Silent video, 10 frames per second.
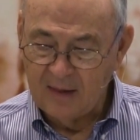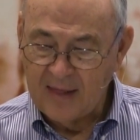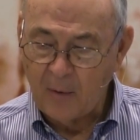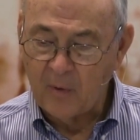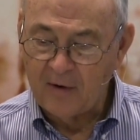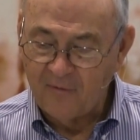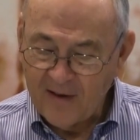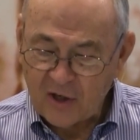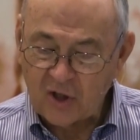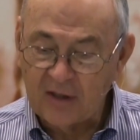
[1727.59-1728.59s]
that would
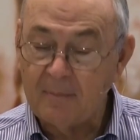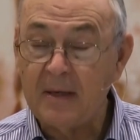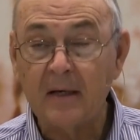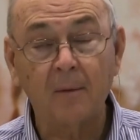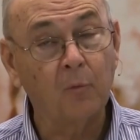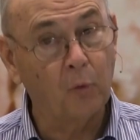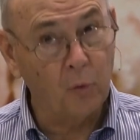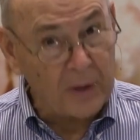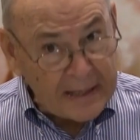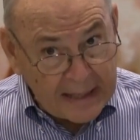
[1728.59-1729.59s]
eventually become
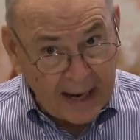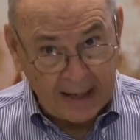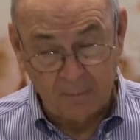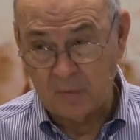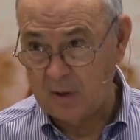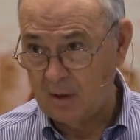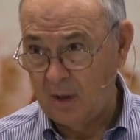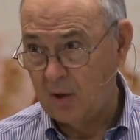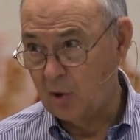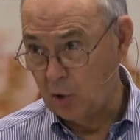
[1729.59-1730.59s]
renamed
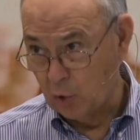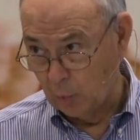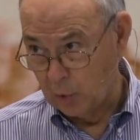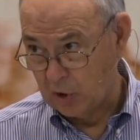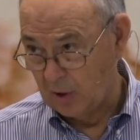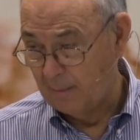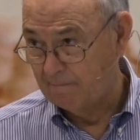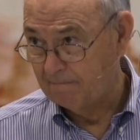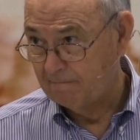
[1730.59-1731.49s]
to Jerusalem.